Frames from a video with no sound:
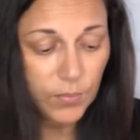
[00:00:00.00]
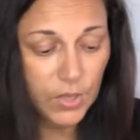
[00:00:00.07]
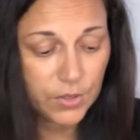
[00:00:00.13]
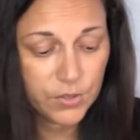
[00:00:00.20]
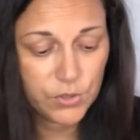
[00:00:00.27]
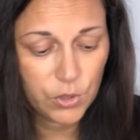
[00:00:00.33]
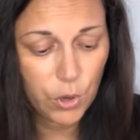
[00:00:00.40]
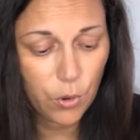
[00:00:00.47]

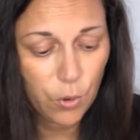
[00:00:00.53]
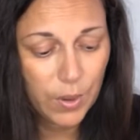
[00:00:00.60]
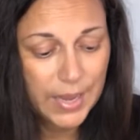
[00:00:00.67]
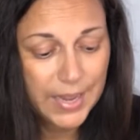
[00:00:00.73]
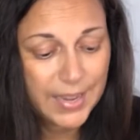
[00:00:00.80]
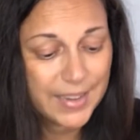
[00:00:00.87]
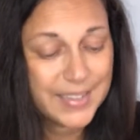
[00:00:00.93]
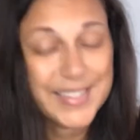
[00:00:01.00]
So
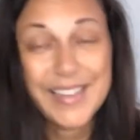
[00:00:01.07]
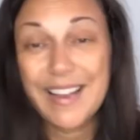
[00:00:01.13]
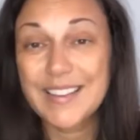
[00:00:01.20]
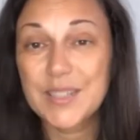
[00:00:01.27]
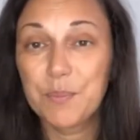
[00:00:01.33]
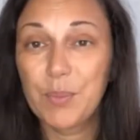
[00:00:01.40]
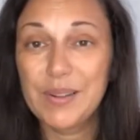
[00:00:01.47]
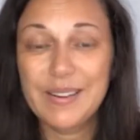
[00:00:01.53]
it
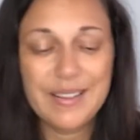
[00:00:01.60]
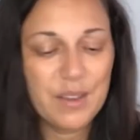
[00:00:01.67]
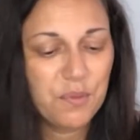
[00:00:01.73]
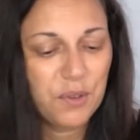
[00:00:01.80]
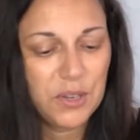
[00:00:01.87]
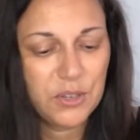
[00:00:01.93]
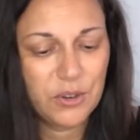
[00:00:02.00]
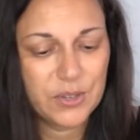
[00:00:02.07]
says, believe
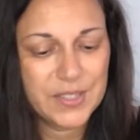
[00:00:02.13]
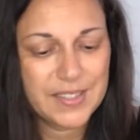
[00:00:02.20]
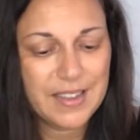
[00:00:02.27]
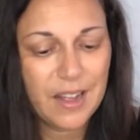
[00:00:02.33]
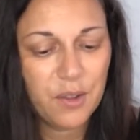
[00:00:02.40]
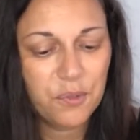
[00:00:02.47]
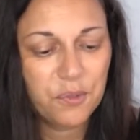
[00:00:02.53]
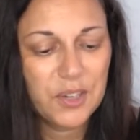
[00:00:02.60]
in
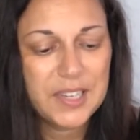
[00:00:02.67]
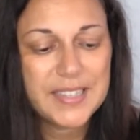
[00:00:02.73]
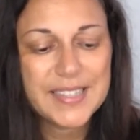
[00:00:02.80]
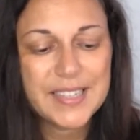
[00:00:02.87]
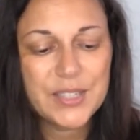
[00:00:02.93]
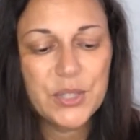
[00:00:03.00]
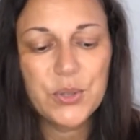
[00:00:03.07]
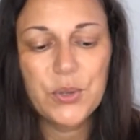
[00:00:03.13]
yourself,
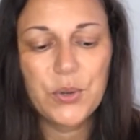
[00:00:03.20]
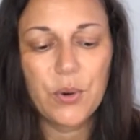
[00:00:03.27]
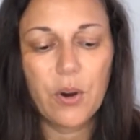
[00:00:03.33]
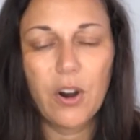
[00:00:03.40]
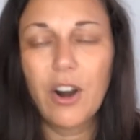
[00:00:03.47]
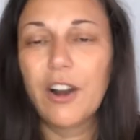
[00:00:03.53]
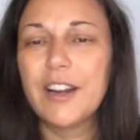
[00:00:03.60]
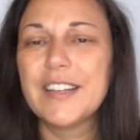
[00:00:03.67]
listen to your
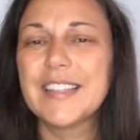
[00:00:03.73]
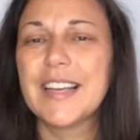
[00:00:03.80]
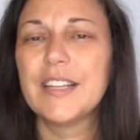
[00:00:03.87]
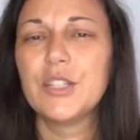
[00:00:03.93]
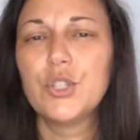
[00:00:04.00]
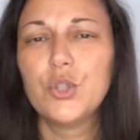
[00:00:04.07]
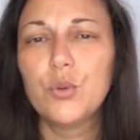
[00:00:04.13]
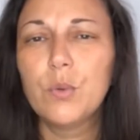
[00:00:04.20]
heart,
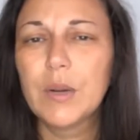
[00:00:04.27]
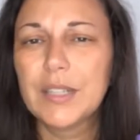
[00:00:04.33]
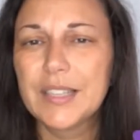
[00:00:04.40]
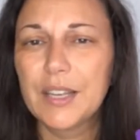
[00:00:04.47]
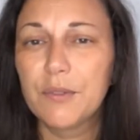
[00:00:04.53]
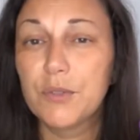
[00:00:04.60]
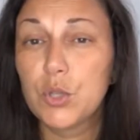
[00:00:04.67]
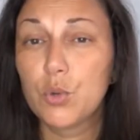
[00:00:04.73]
and do what
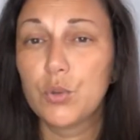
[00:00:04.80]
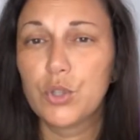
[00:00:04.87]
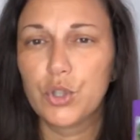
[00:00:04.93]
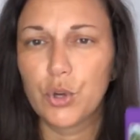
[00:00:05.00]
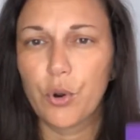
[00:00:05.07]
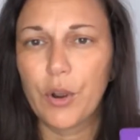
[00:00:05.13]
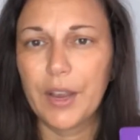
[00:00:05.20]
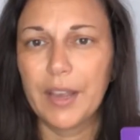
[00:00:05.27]
gives you
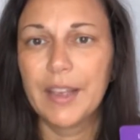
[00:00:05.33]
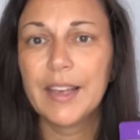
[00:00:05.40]
joy.